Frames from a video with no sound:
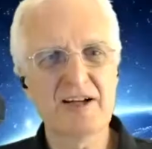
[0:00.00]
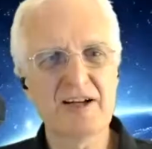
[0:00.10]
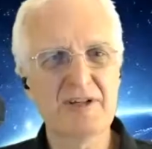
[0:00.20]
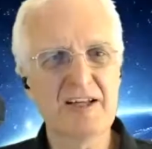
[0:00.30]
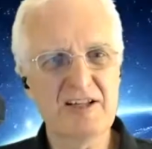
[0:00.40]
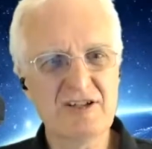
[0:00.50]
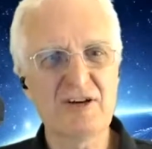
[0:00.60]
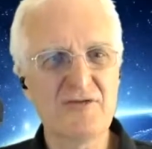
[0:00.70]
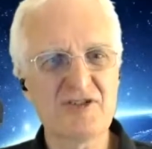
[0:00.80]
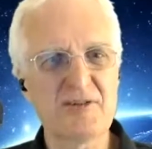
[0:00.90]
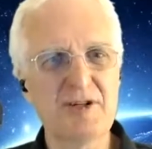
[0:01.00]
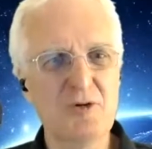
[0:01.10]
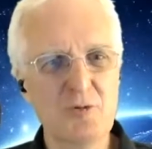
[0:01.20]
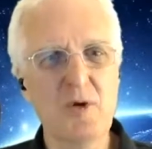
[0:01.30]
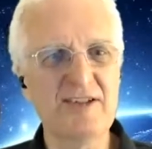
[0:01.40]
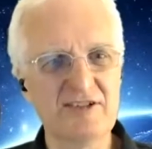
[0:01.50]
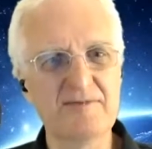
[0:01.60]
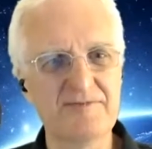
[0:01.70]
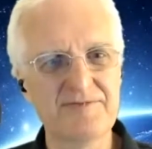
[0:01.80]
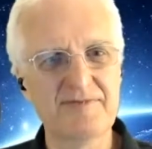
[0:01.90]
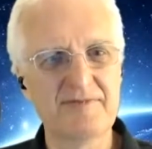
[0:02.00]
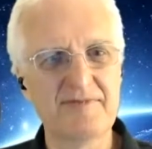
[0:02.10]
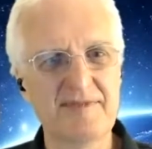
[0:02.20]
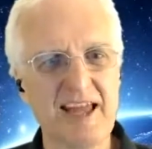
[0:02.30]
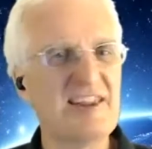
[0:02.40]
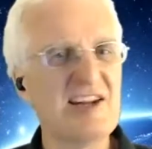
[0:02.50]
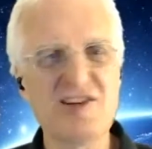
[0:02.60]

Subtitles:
bill, and it's here for somebody who wants it." And then he